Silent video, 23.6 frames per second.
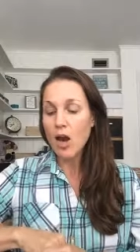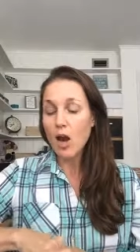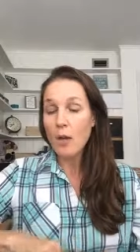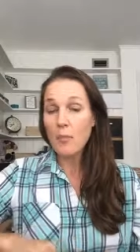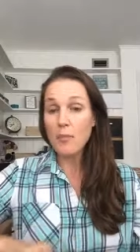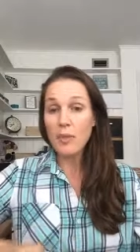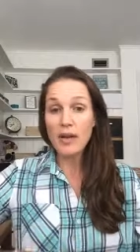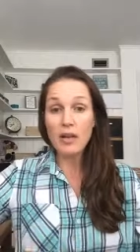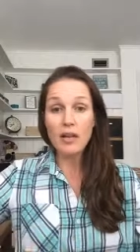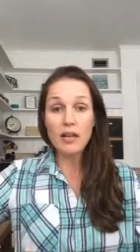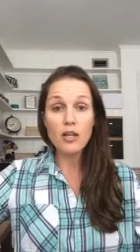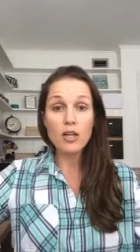
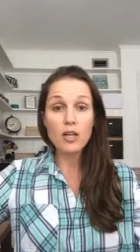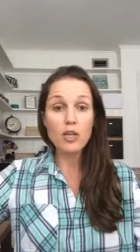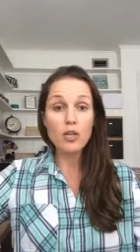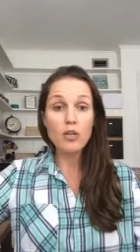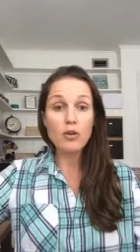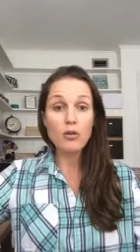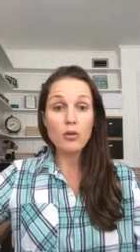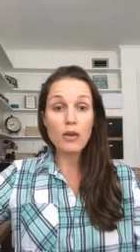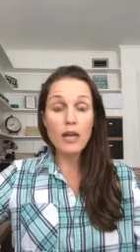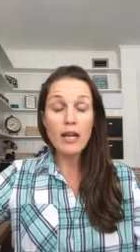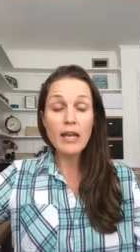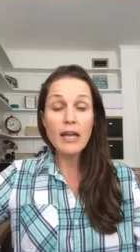But
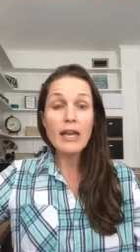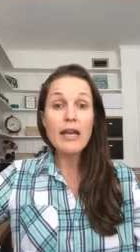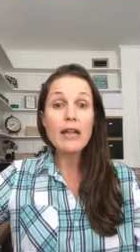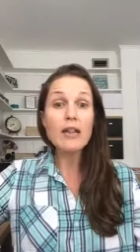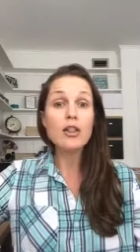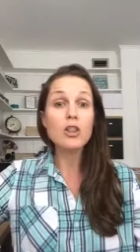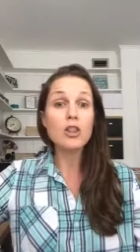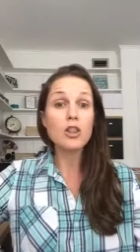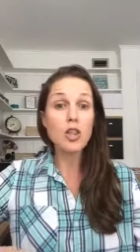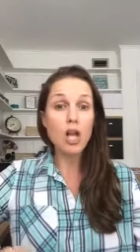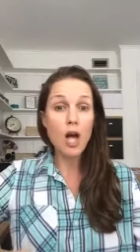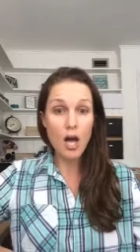you can get
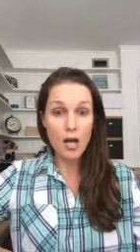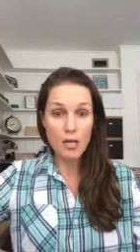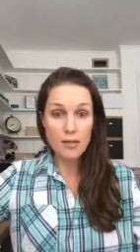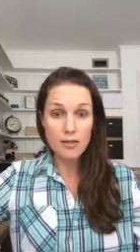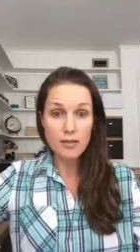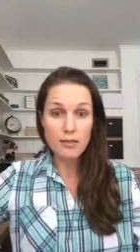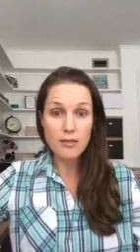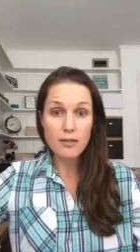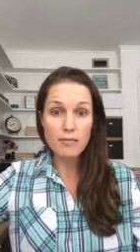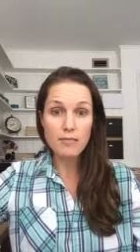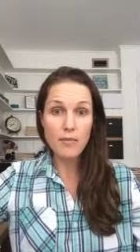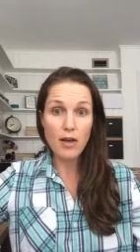
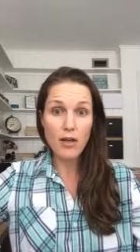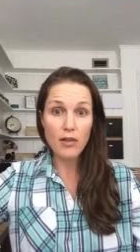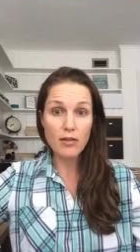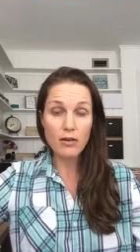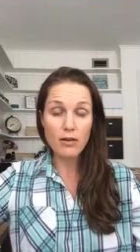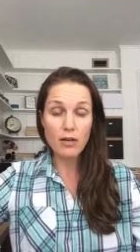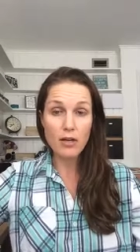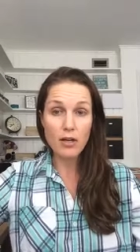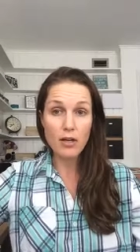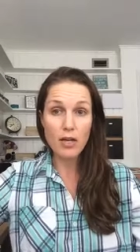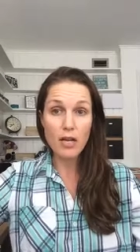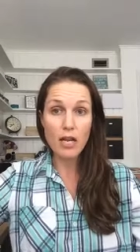lost in
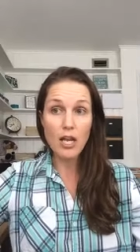motherhood,